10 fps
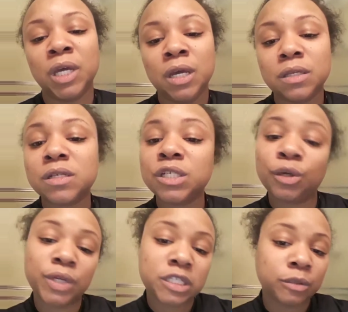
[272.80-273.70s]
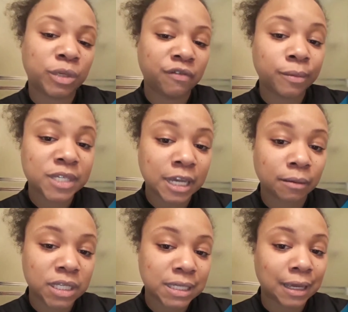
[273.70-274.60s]
to show it to me from time
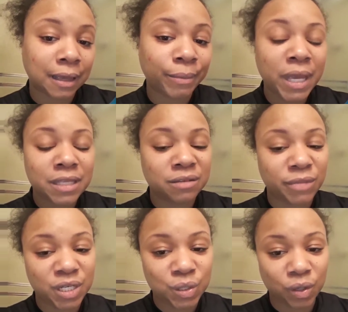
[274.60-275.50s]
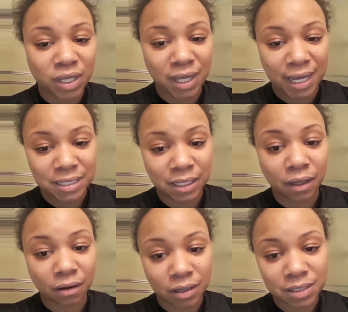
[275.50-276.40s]
to time to make sure he hasn't
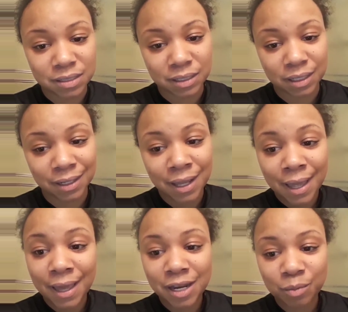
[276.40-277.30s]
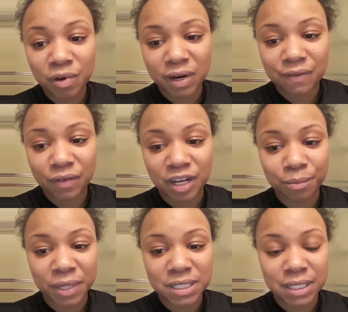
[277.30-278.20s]
lost it. And I'm grateful that
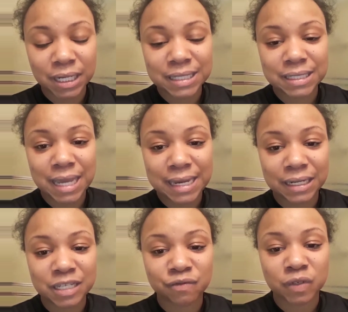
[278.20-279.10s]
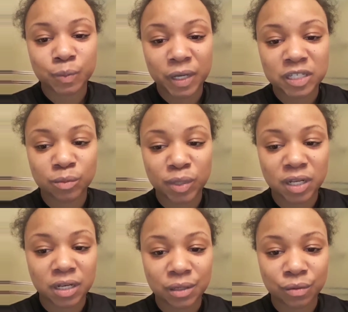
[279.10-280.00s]
my son is taking this
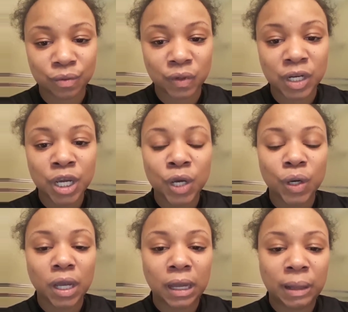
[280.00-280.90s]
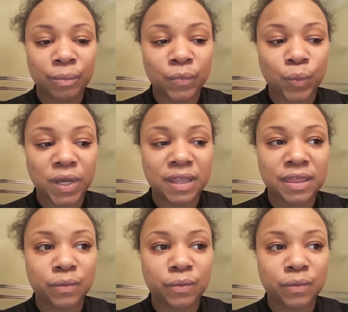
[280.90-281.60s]
responsibility on with